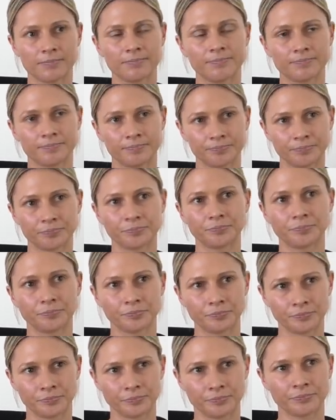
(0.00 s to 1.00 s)
So that health
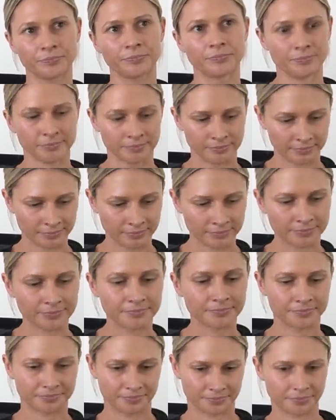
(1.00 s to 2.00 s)
bar that you've got
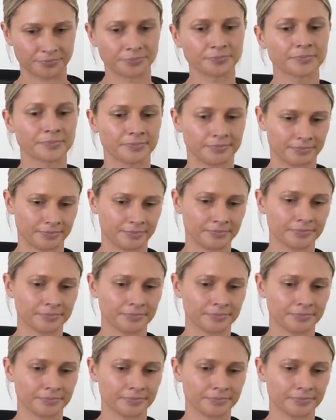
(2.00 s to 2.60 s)
there, which isn't